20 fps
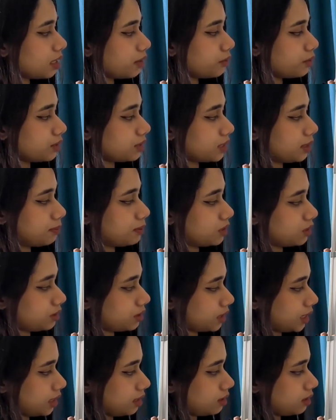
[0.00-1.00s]
a receptor
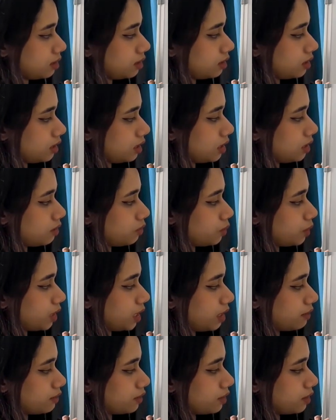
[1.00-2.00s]
site. Here we
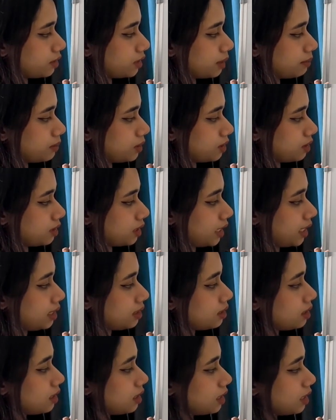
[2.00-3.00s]
have a receptor
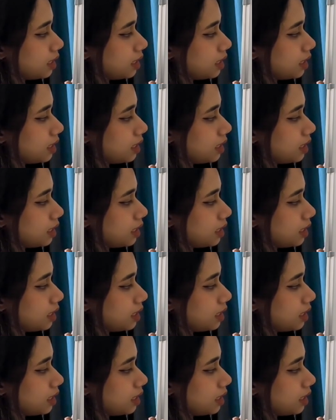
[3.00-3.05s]
site.